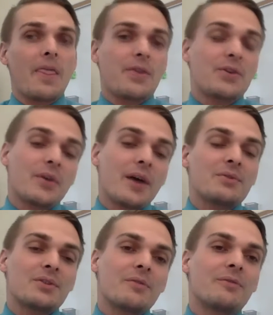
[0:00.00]
So that
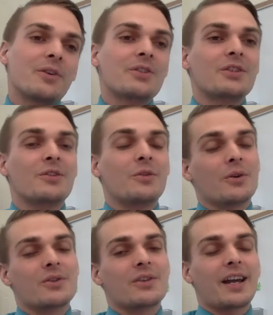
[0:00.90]
was the first
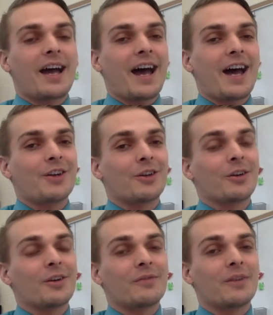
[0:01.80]
course that I had to learn and